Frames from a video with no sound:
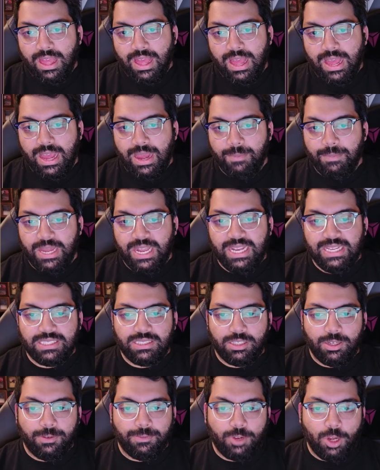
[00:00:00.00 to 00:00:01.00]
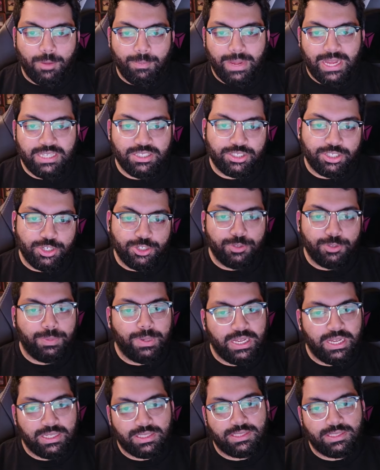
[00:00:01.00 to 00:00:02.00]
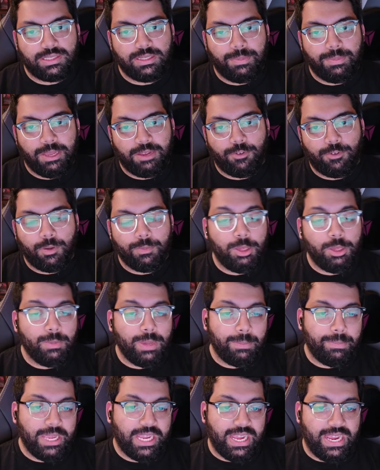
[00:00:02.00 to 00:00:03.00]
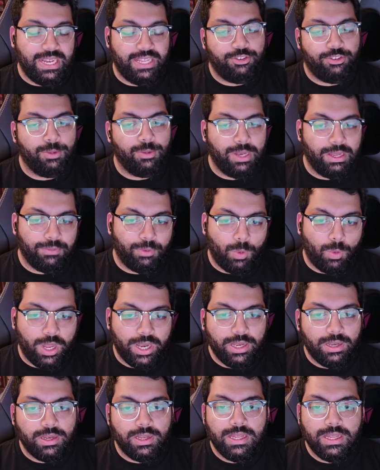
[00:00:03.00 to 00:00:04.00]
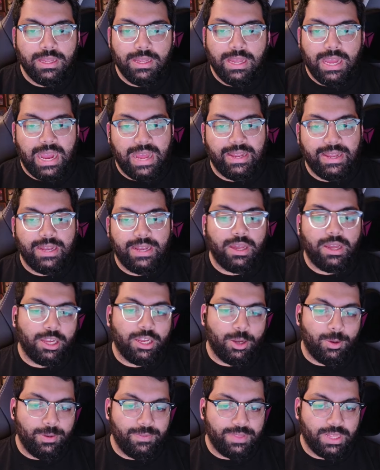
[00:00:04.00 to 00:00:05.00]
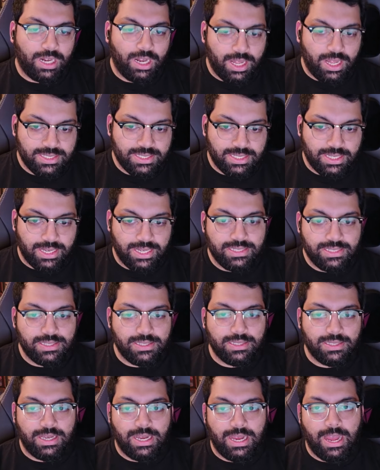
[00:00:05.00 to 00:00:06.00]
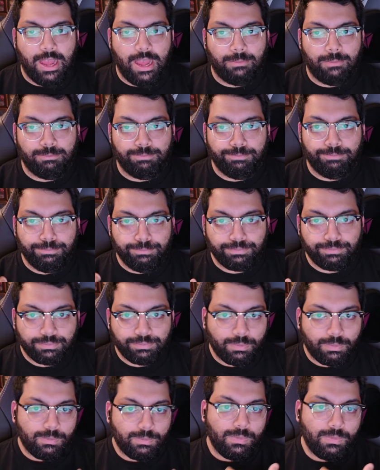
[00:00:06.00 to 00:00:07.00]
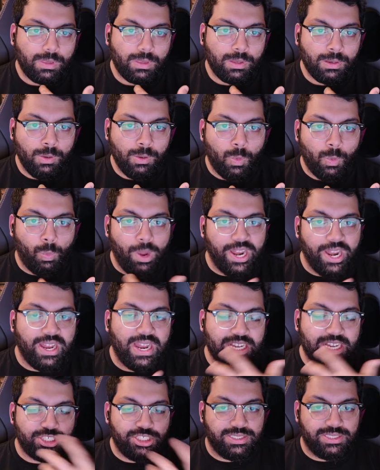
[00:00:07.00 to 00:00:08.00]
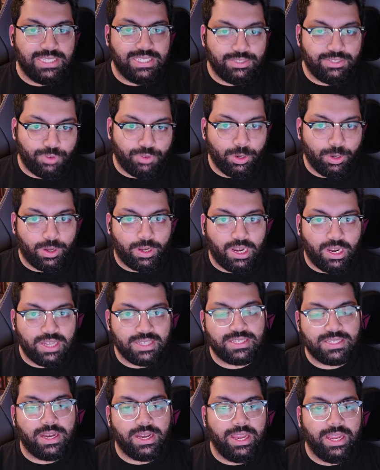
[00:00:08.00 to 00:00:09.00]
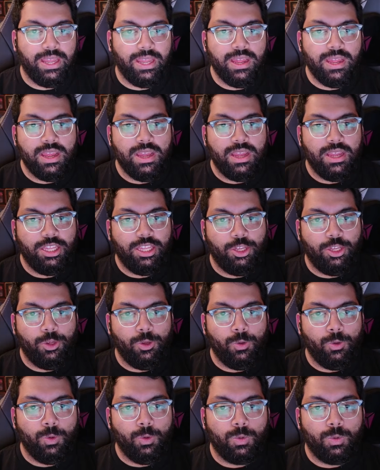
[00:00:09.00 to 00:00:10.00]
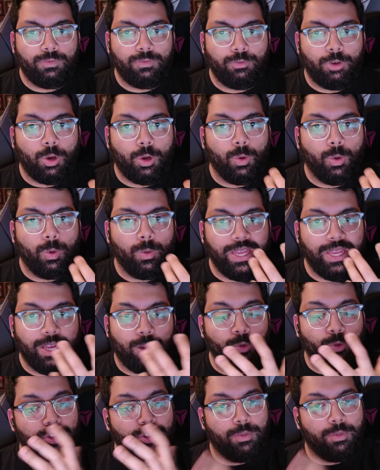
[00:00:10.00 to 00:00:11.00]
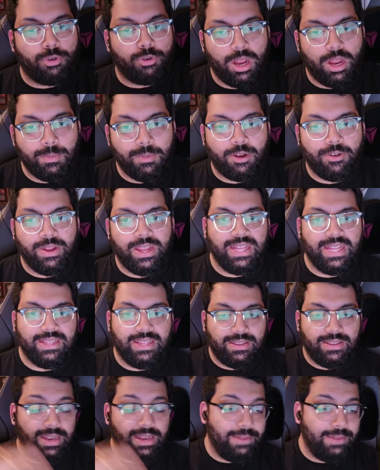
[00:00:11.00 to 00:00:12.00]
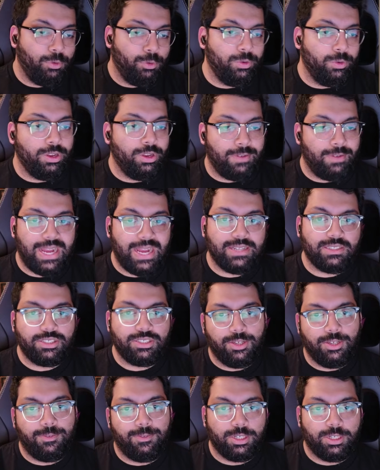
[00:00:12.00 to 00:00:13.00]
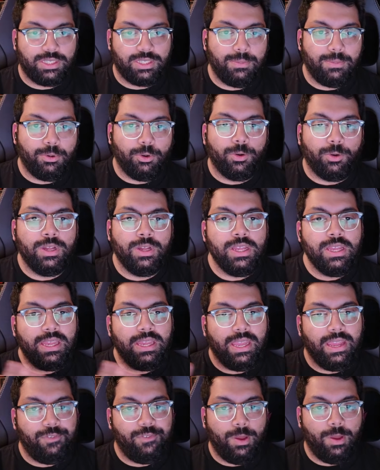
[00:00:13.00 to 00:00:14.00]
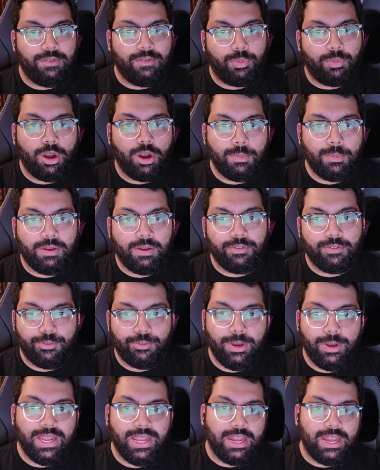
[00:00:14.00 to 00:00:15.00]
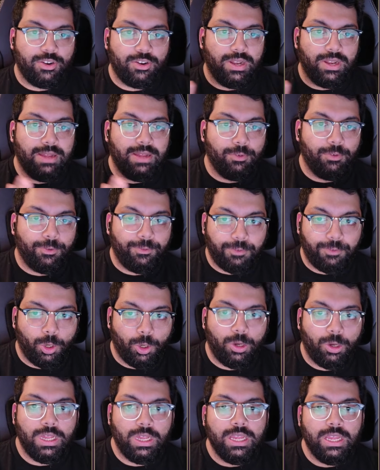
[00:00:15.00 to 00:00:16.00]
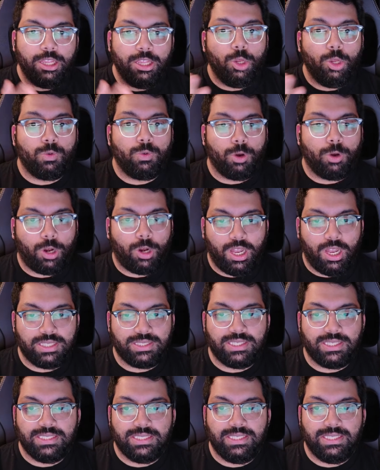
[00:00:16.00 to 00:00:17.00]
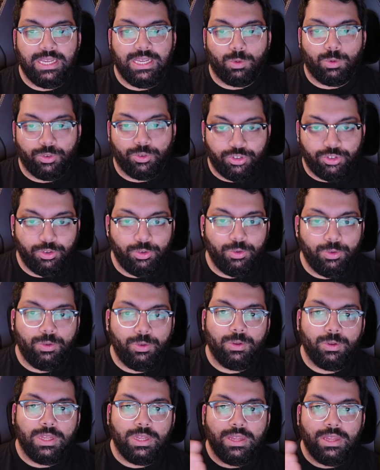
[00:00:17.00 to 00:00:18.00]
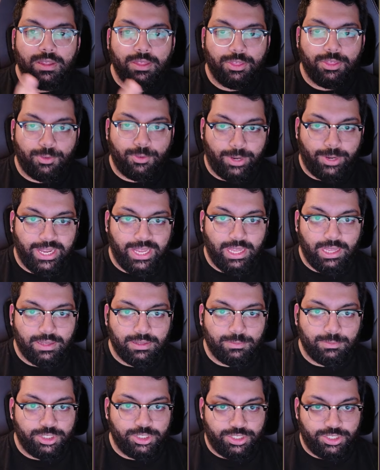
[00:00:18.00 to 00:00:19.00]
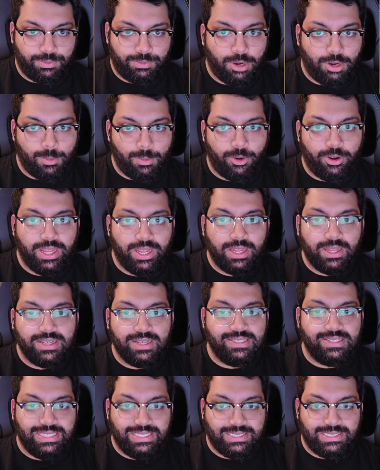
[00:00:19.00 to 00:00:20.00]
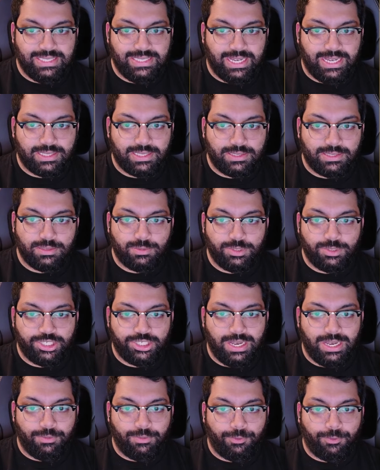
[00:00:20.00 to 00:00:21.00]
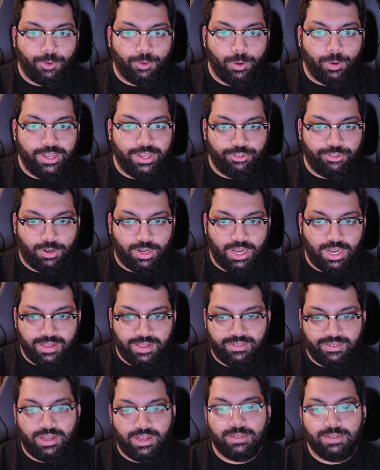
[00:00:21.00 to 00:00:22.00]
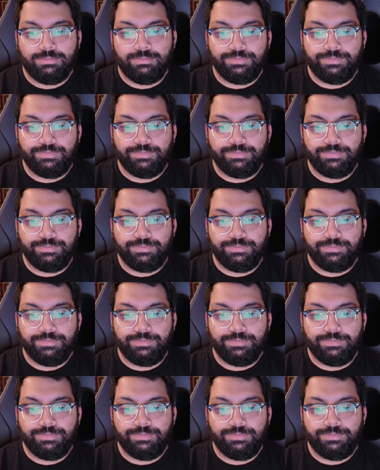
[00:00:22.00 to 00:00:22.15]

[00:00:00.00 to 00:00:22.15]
A list of combat and social perks to pick from. You may pick any 2 at level 1. And then I go over the class dice. When an action says roll your class die, you roll equal to your primary and then the level you're at. So for example, if you have a primary of 3 and are at level 4, you'll roll class dice equal to 3, which is your primary, d6, which at level 4 is your class die.